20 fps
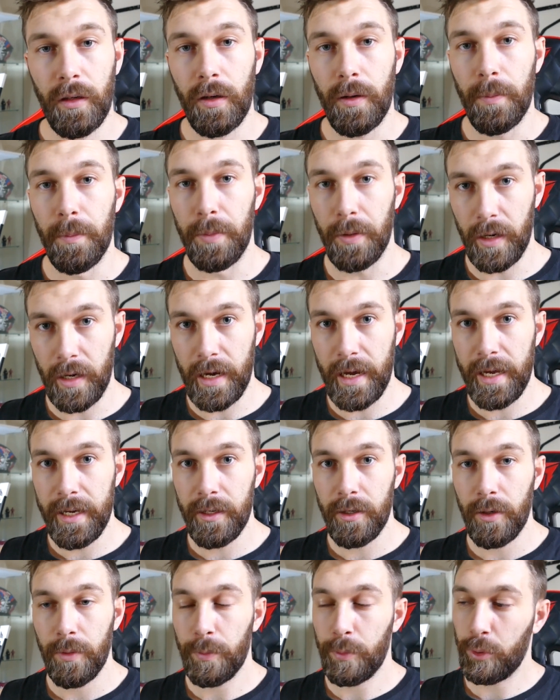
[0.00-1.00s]

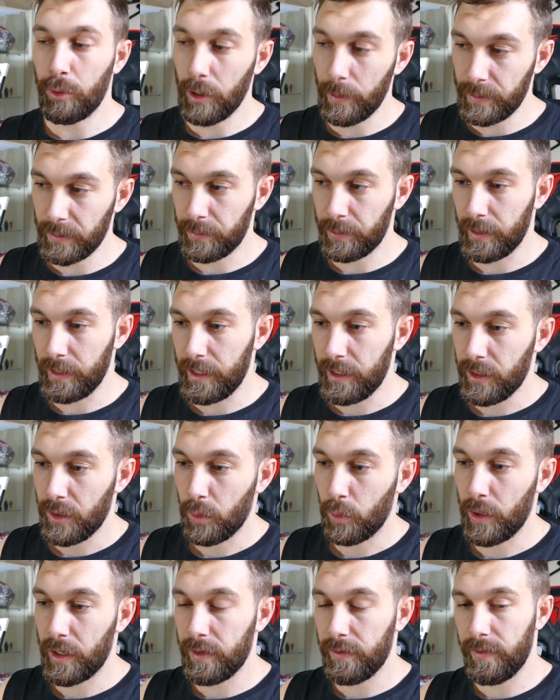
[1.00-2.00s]
buy probably
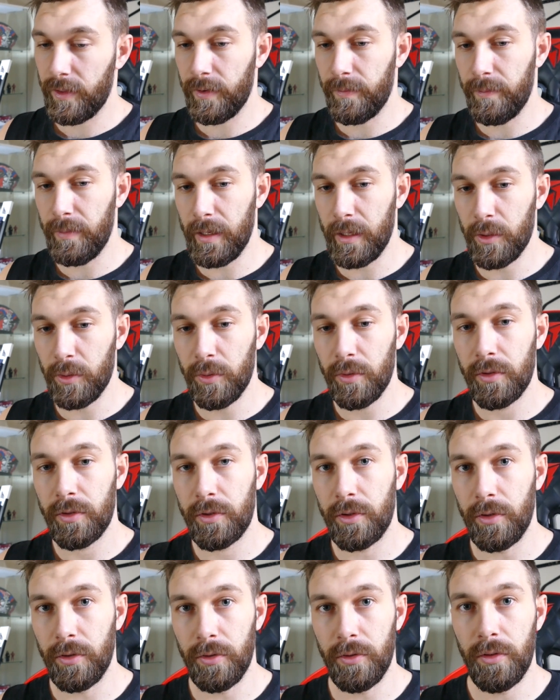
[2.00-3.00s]
one of the middle
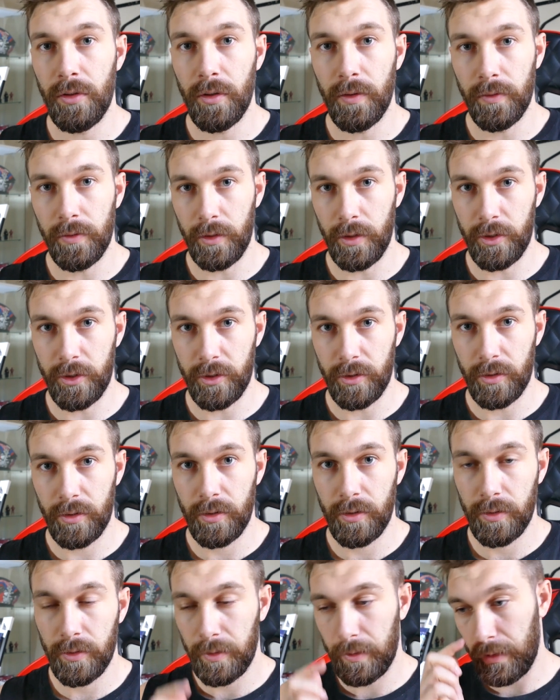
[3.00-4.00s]
2
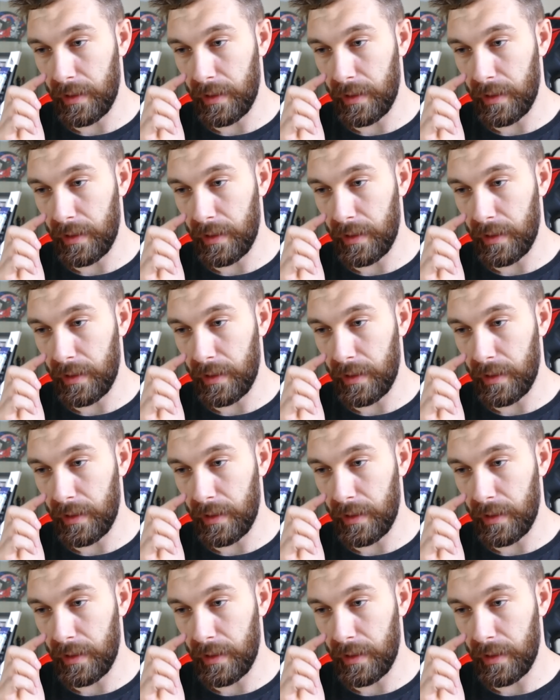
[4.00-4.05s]
versions.